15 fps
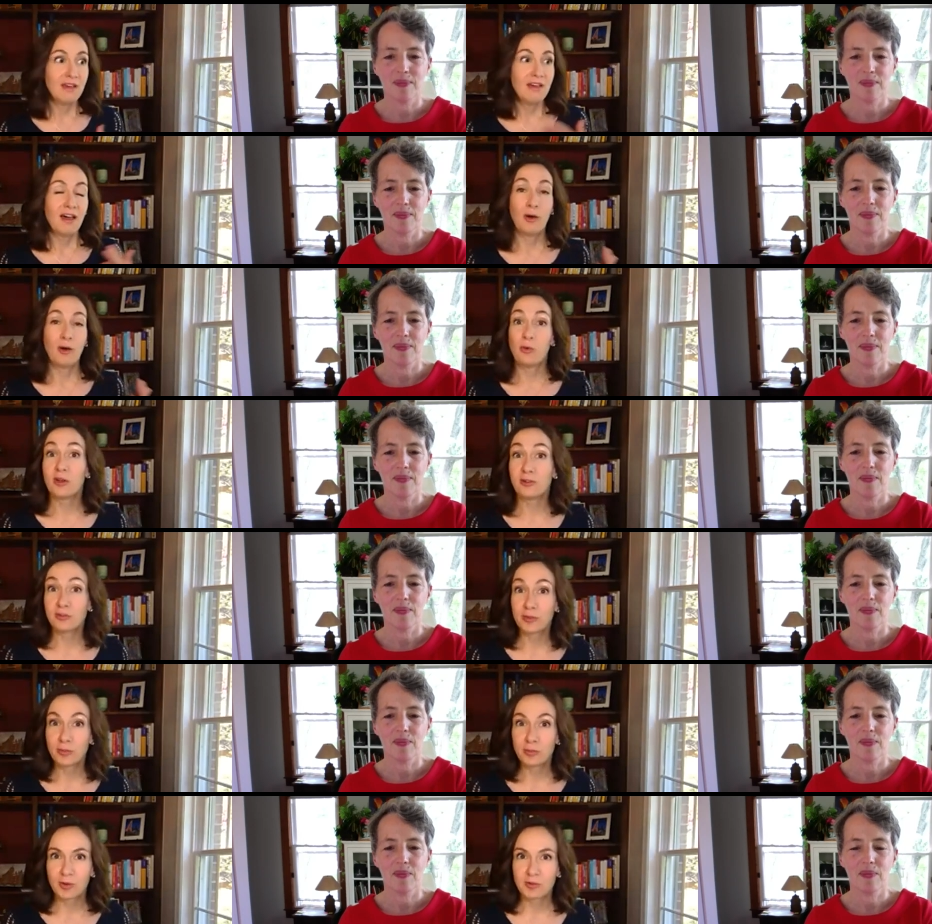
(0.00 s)
Speaker 1: a
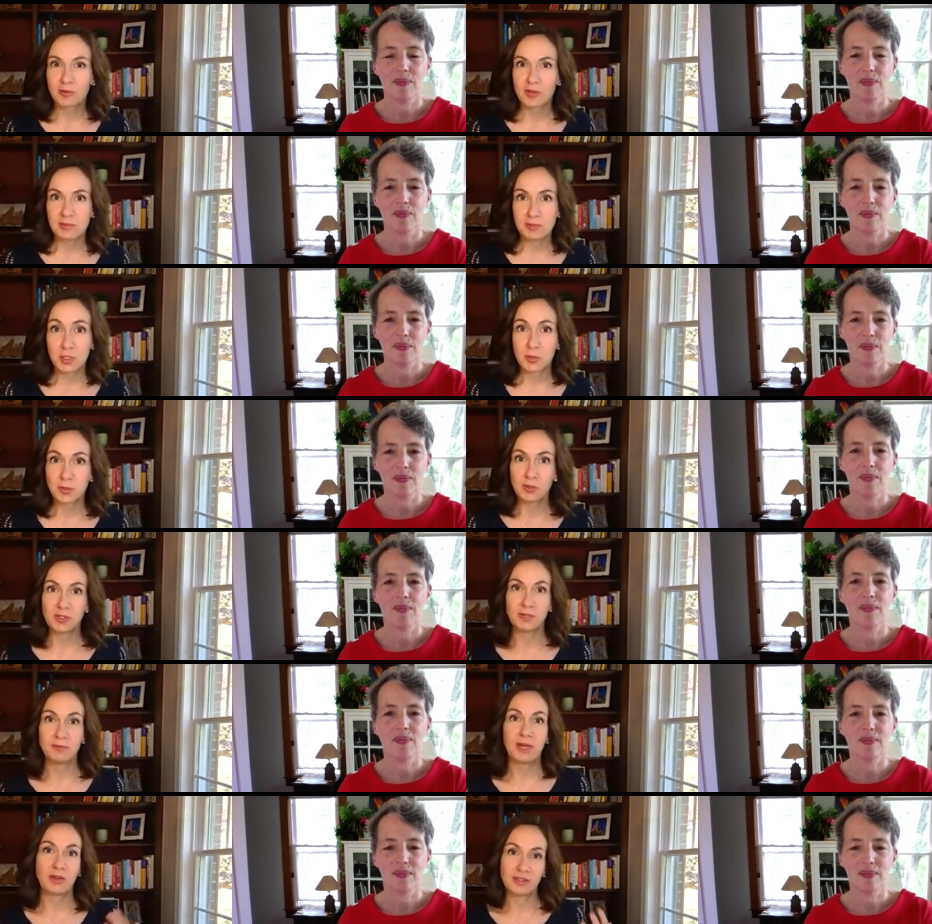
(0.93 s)
wonderful program to learn
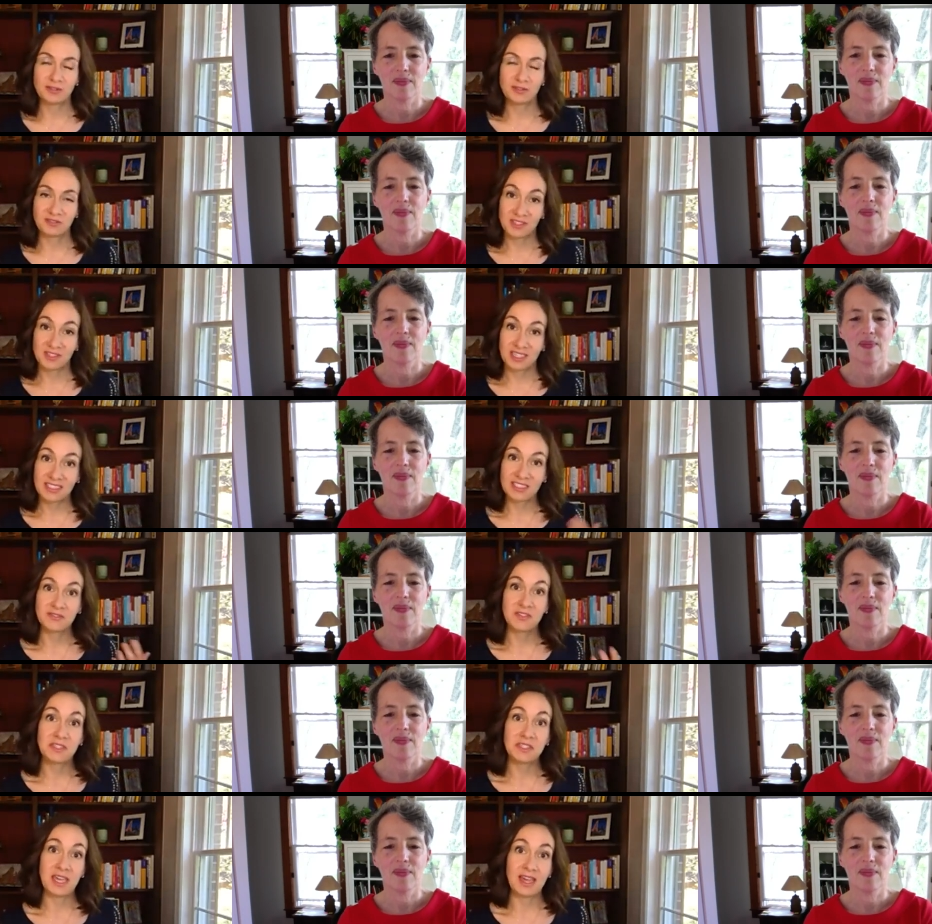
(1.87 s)
about the
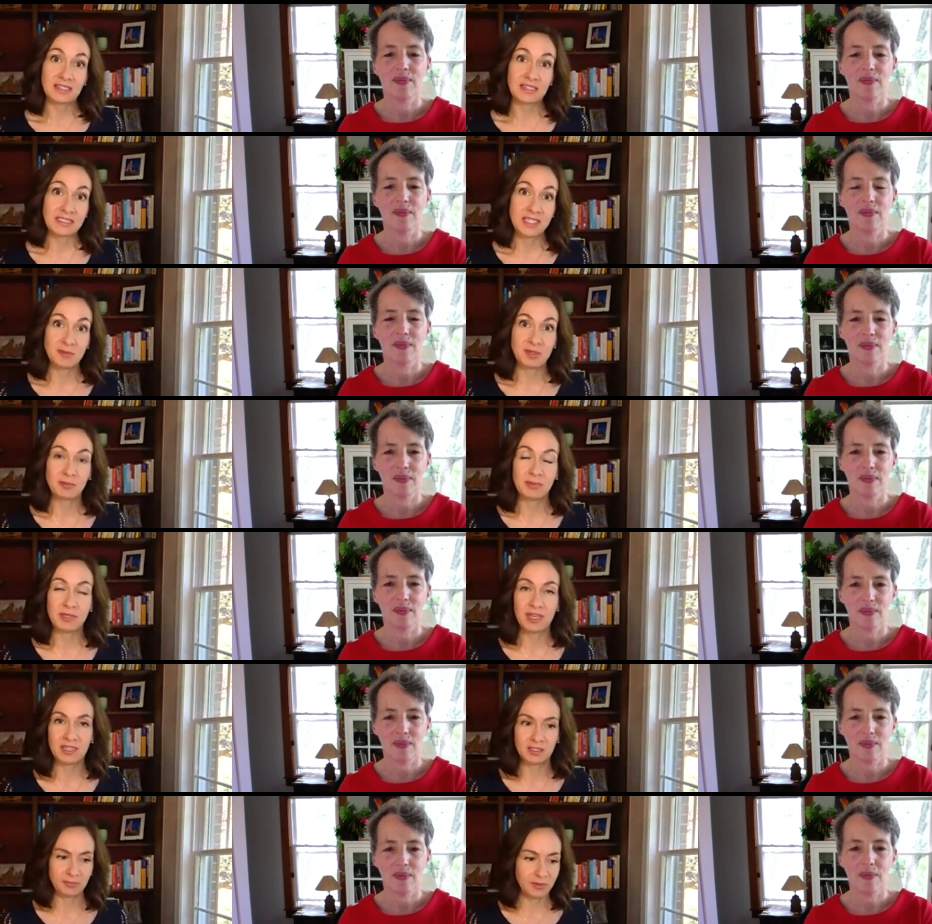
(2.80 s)
philosophy, the academic
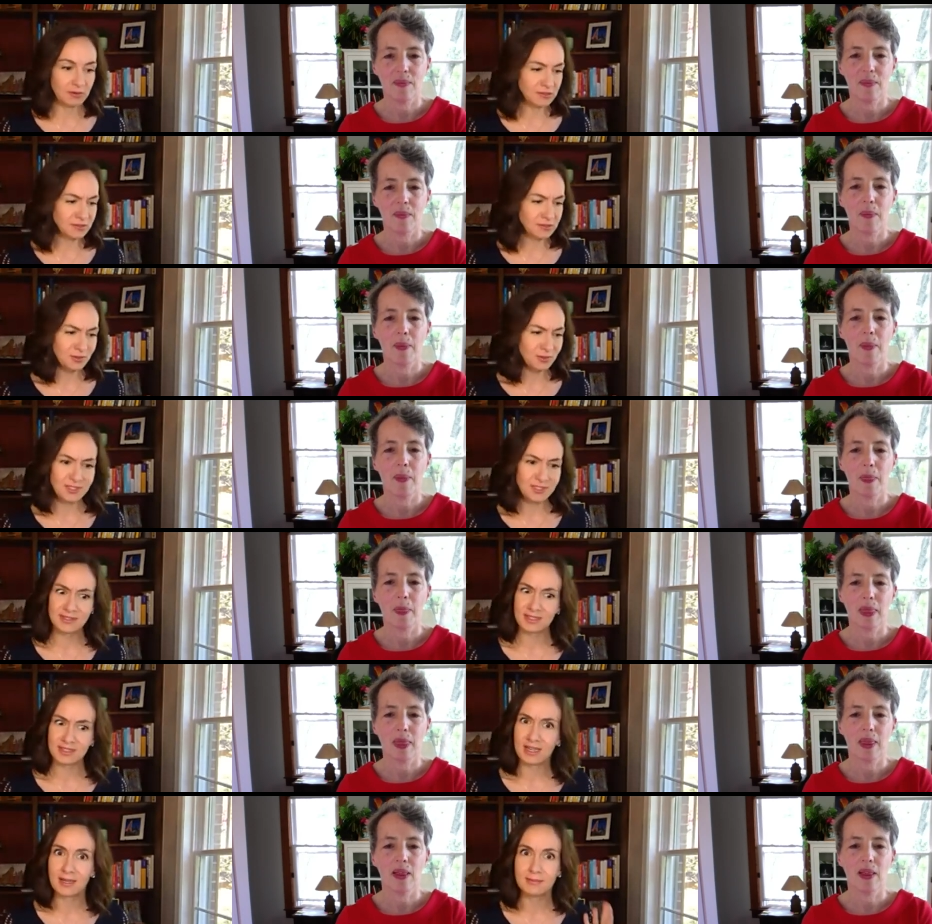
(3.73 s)
behind it, but also just the
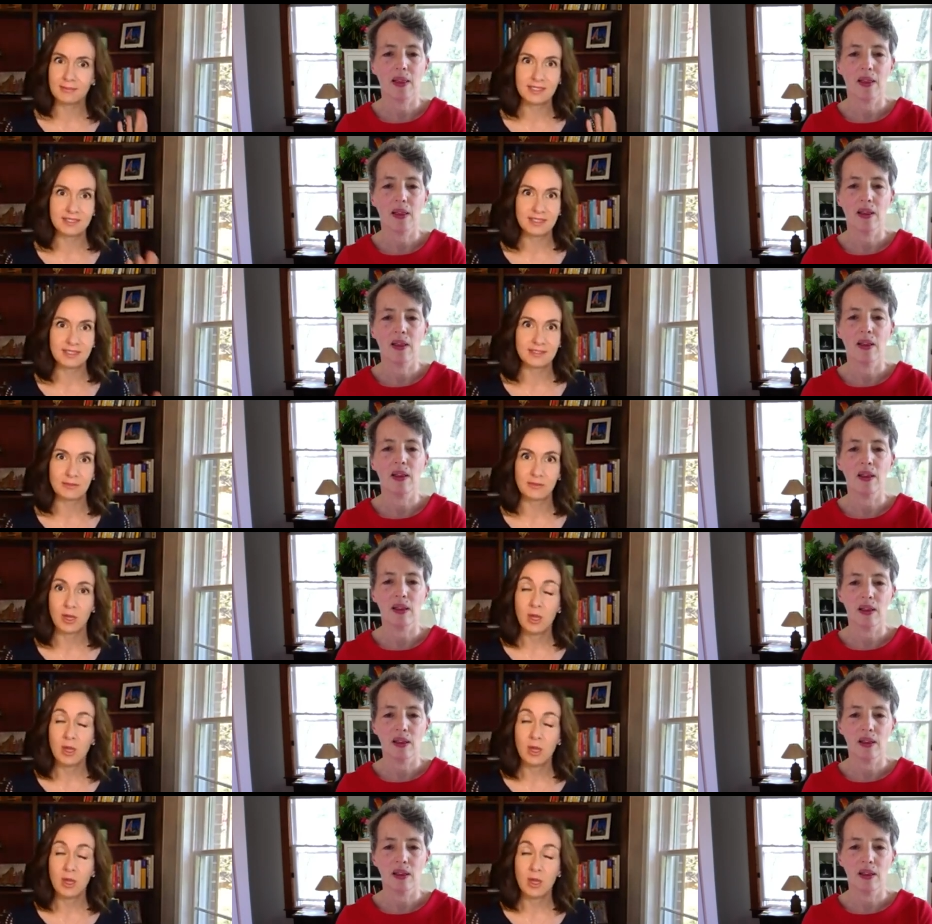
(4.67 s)
common sense of